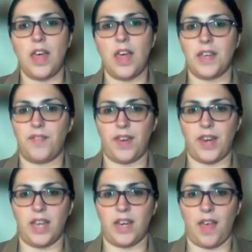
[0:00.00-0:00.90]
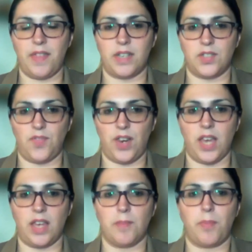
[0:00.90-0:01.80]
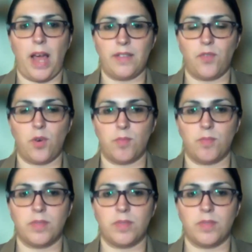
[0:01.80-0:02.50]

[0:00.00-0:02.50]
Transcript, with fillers: nothing free. Nothing is free. The platform